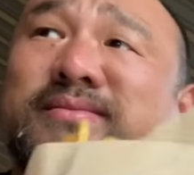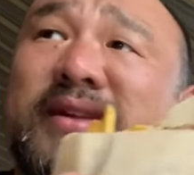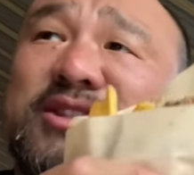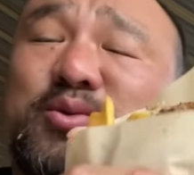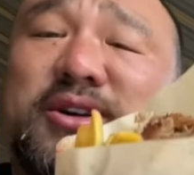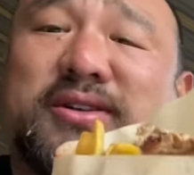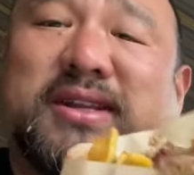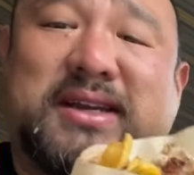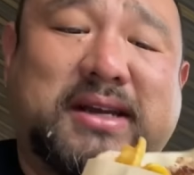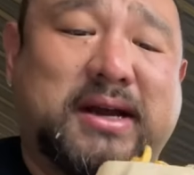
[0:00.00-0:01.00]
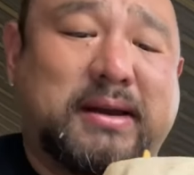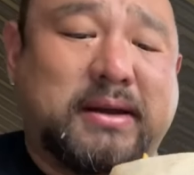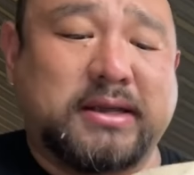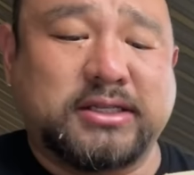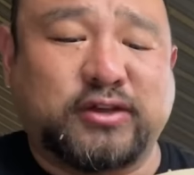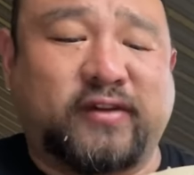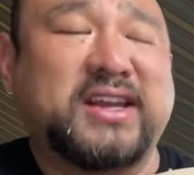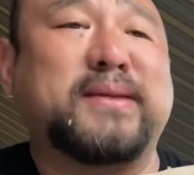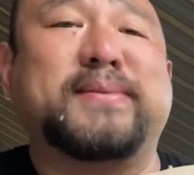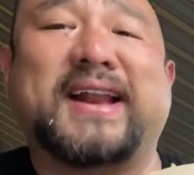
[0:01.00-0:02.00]
It's weird. The uh,
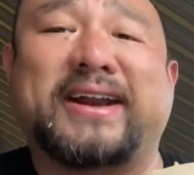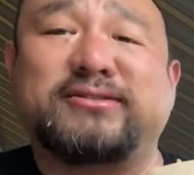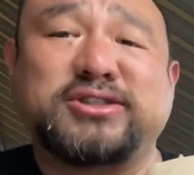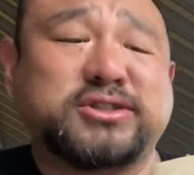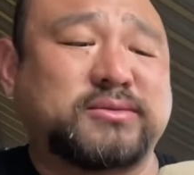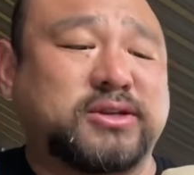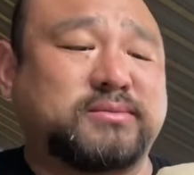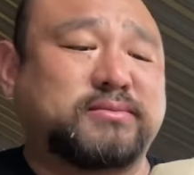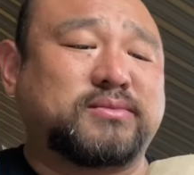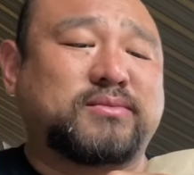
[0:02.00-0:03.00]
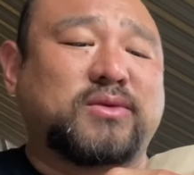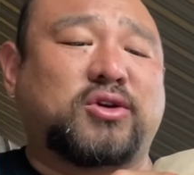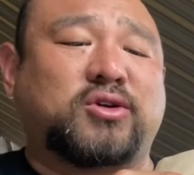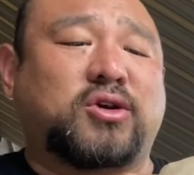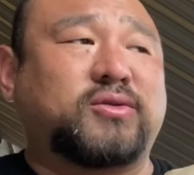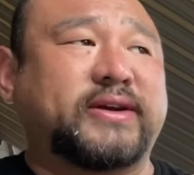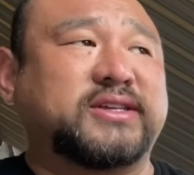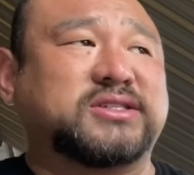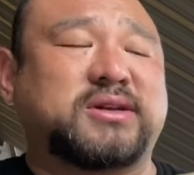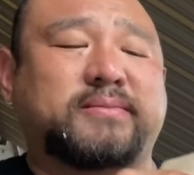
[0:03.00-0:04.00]
souvlaki platters are
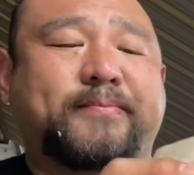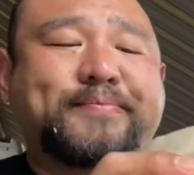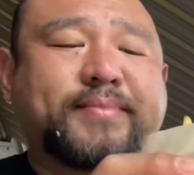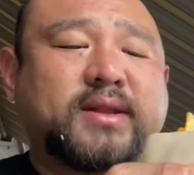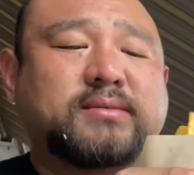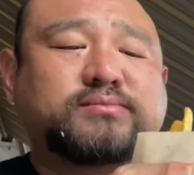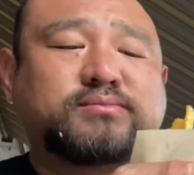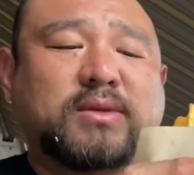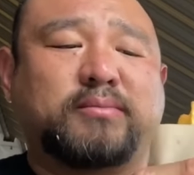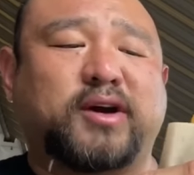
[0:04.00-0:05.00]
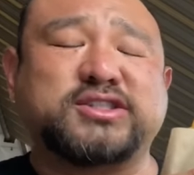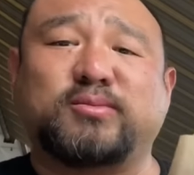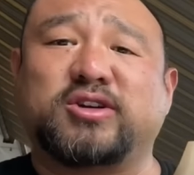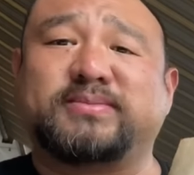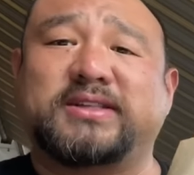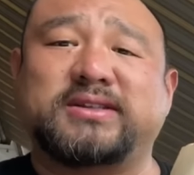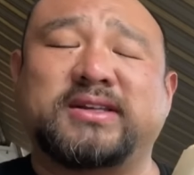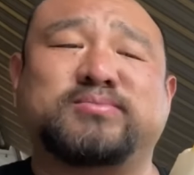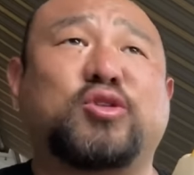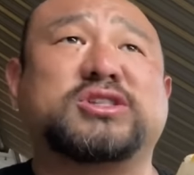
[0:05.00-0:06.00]
always much more expensive.
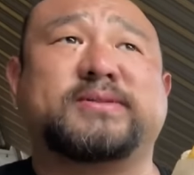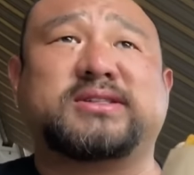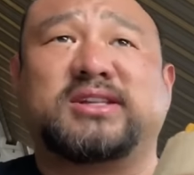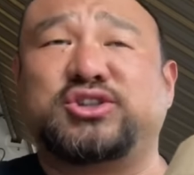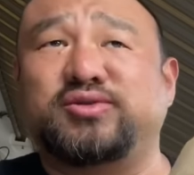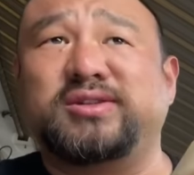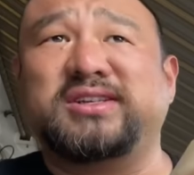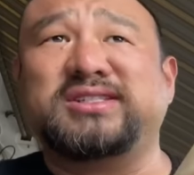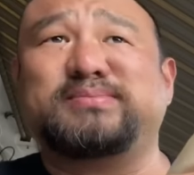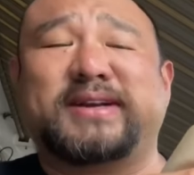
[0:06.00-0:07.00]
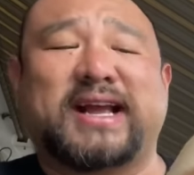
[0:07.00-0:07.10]
It's more expensive than two of these, but